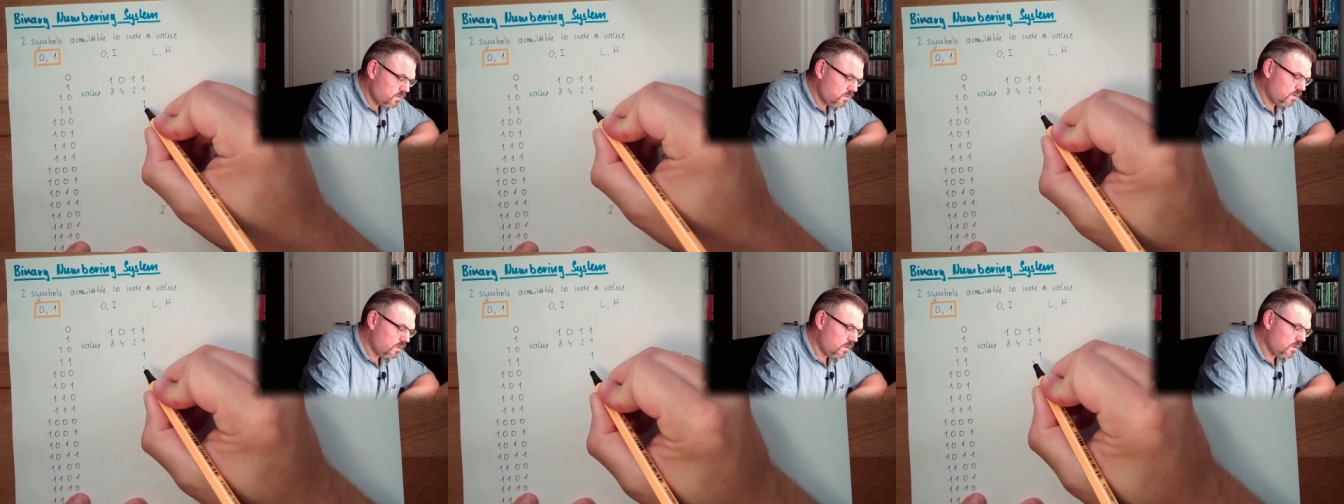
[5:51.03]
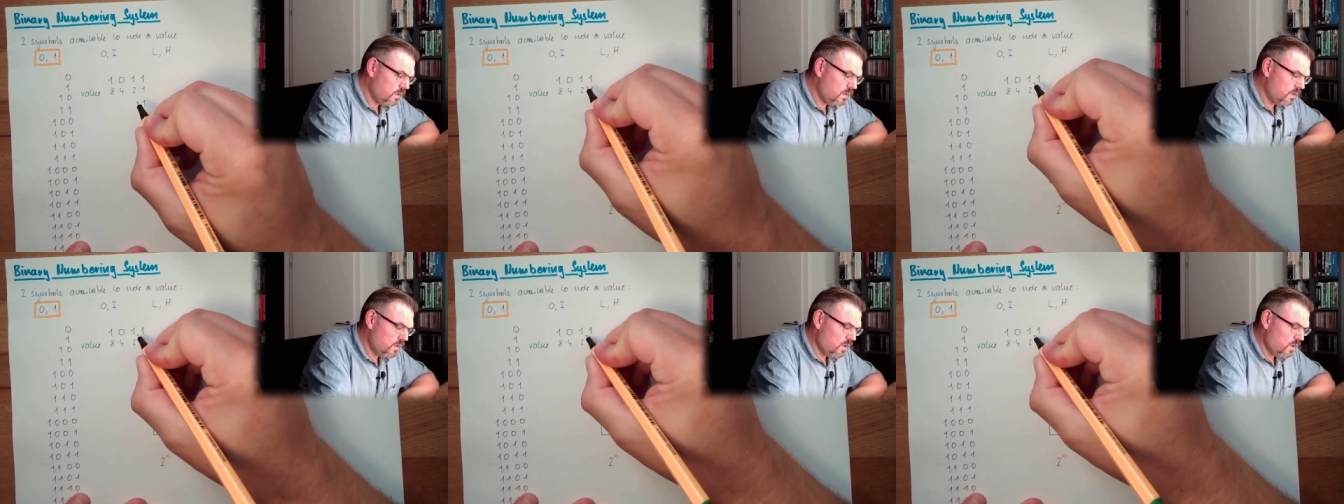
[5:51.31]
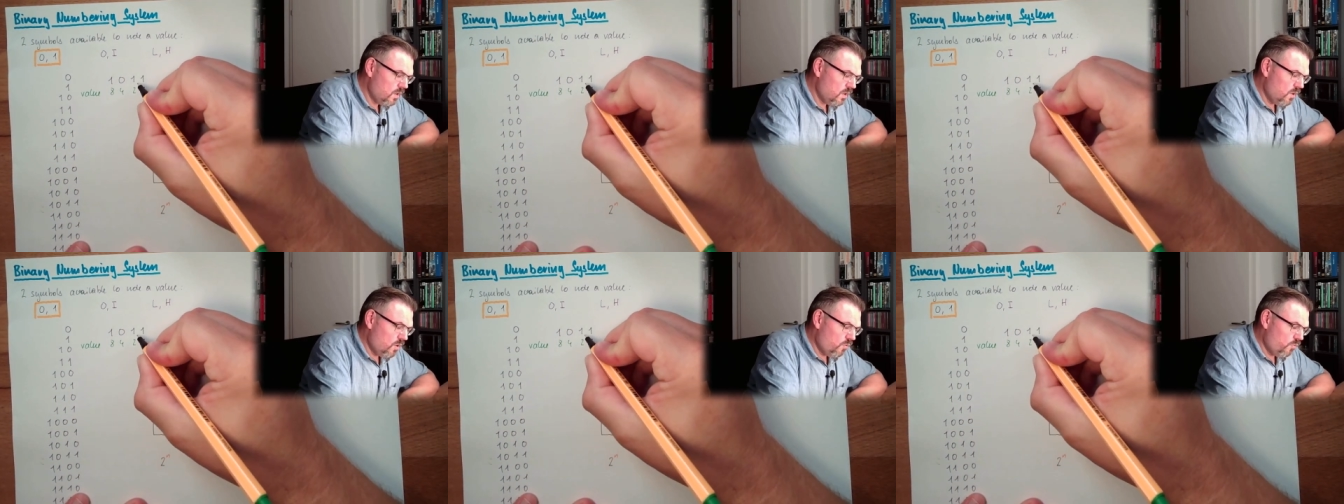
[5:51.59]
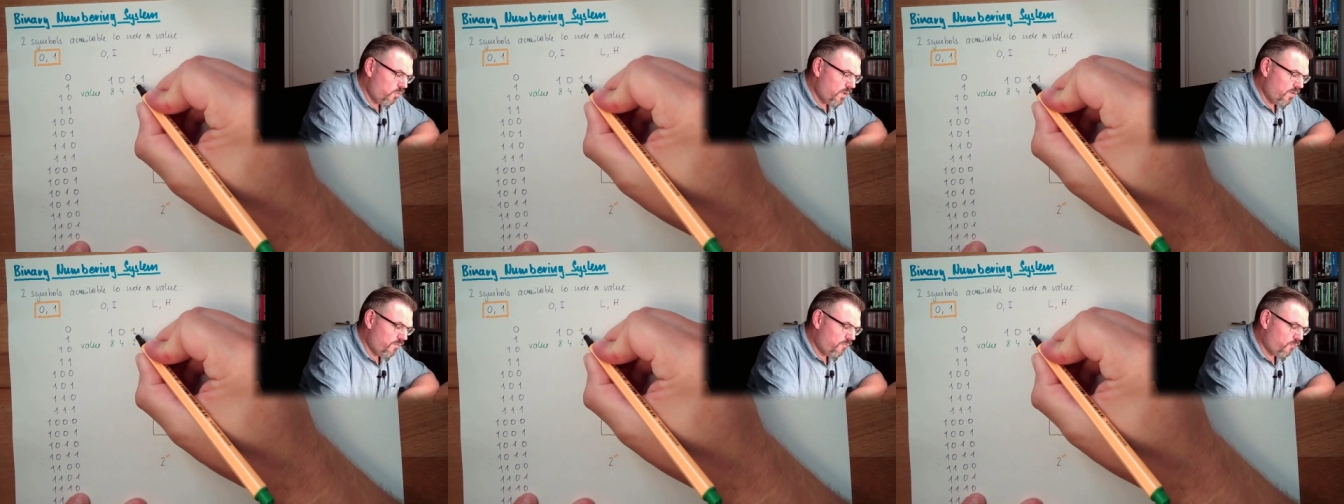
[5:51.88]
Yeah?
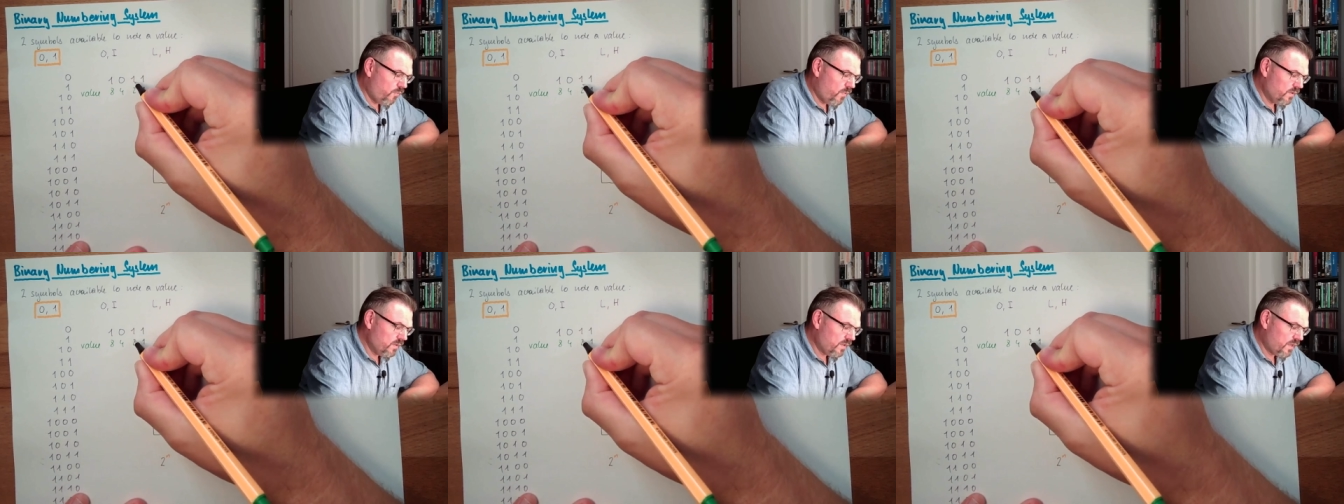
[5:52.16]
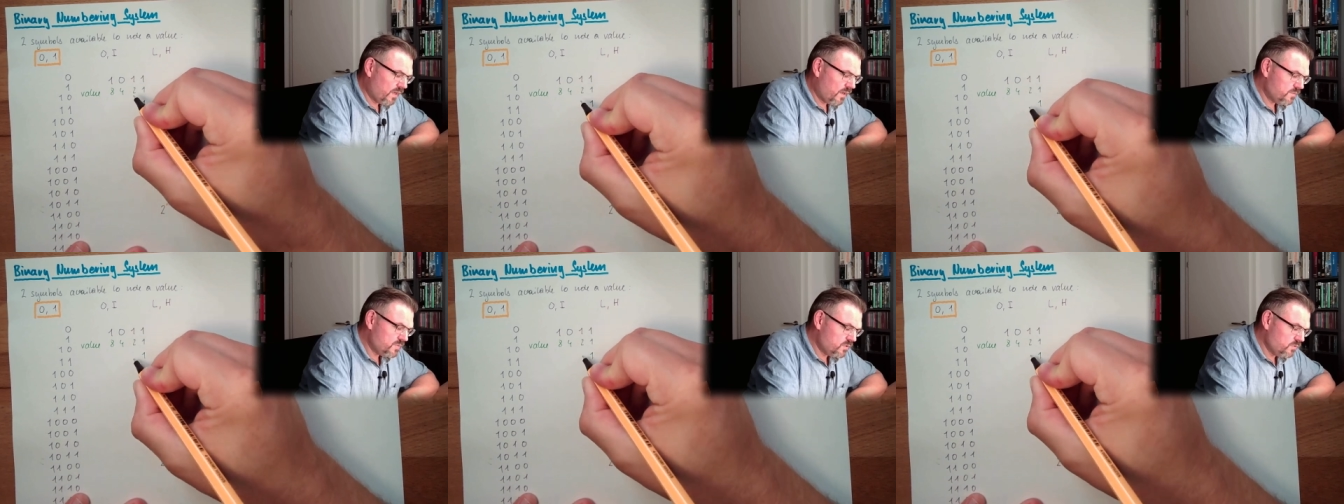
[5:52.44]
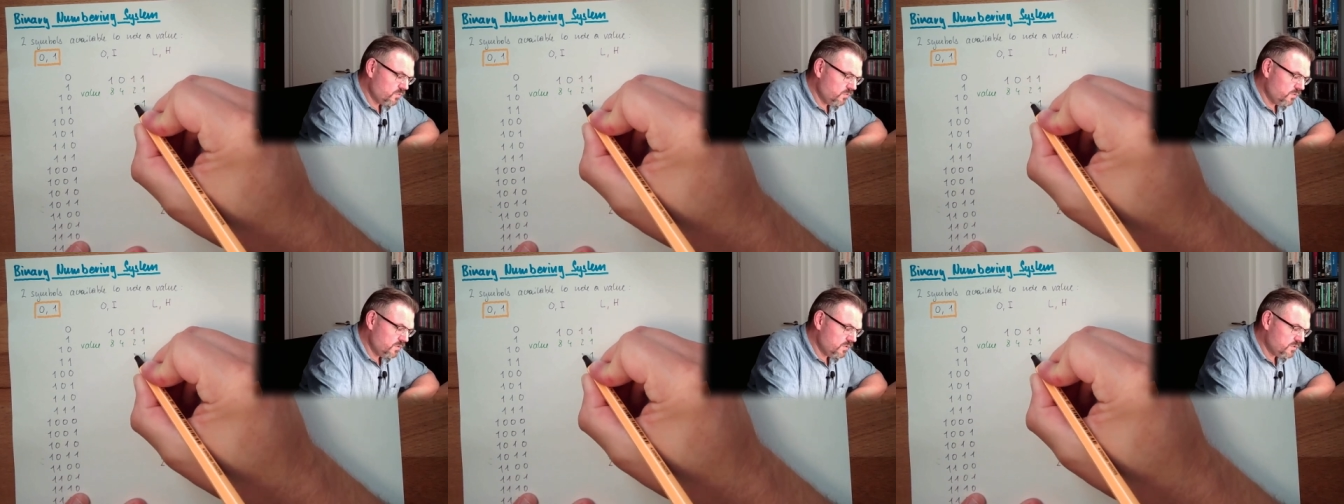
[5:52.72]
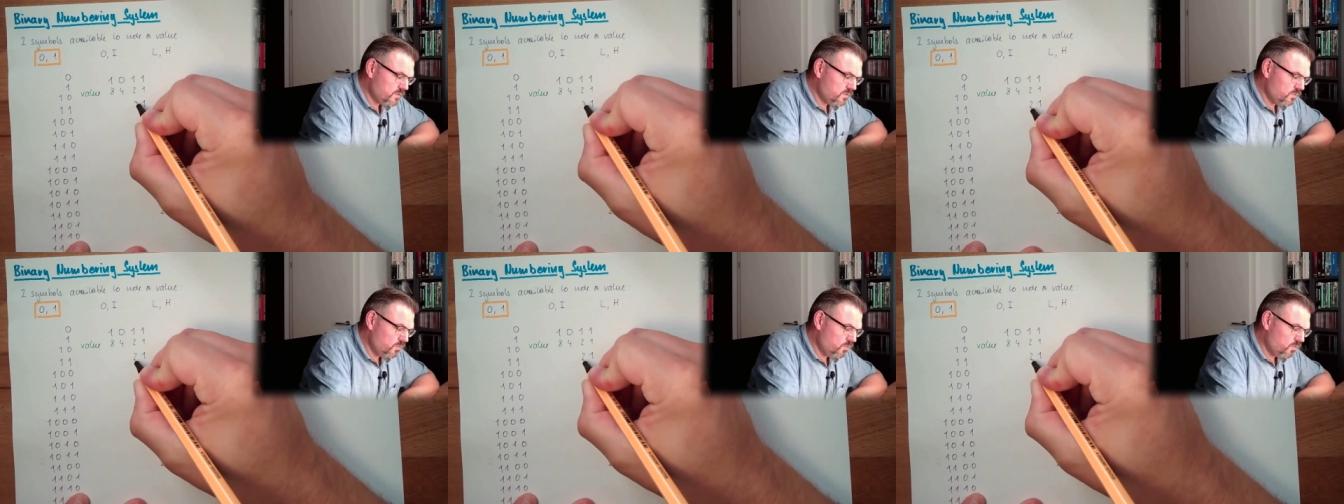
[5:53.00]
We have 1 times 2
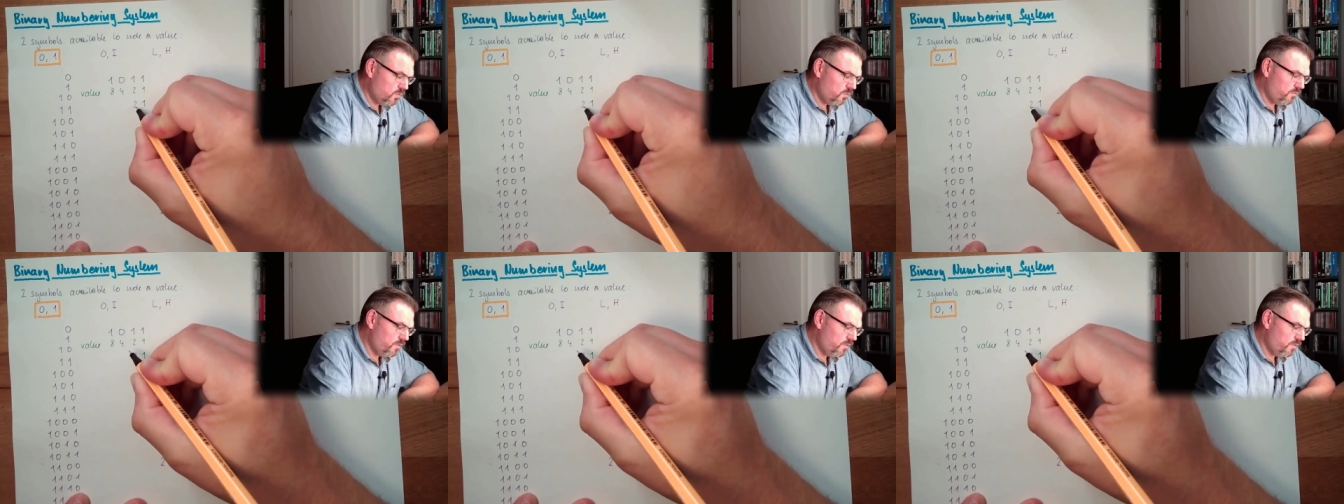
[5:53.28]
is 2,